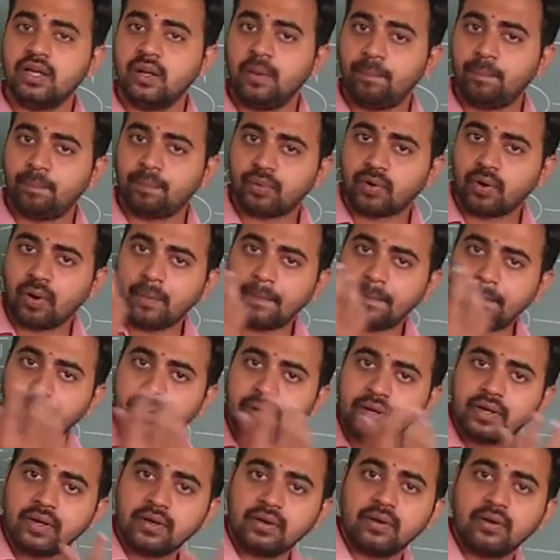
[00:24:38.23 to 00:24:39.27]
In a
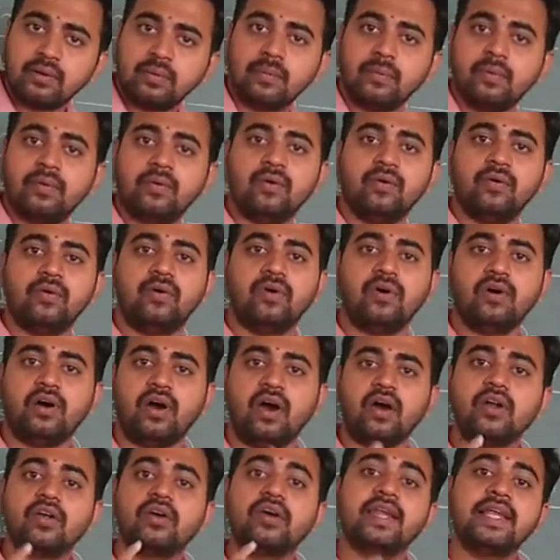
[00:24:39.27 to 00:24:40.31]
proper
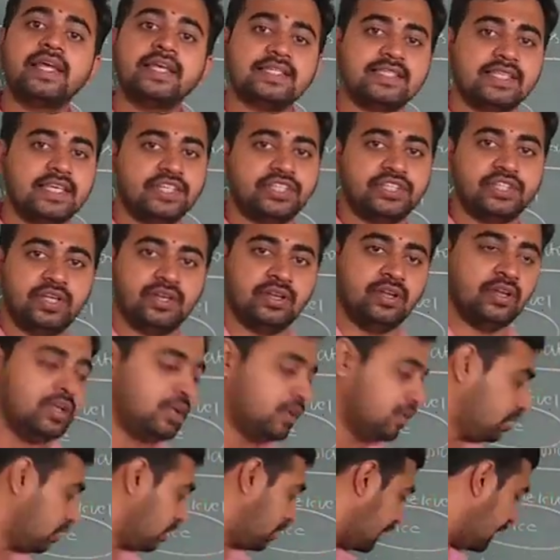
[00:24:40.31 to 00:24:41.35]

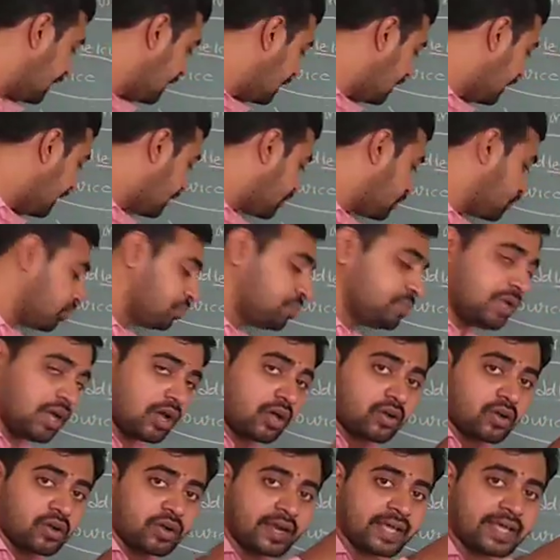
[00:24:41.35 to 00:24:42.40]
organization. It should be
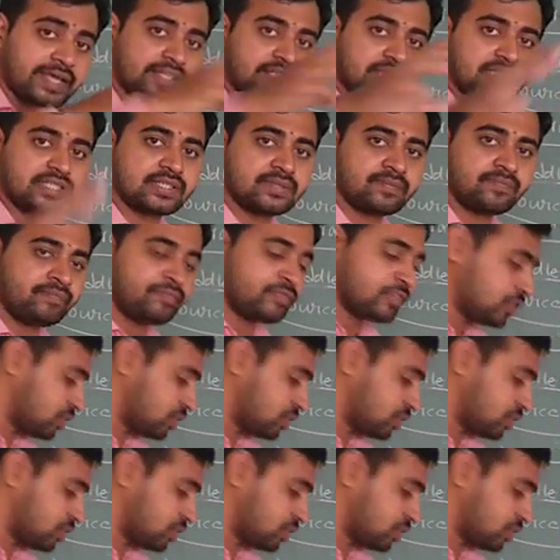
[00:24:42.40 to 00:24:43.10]
organized.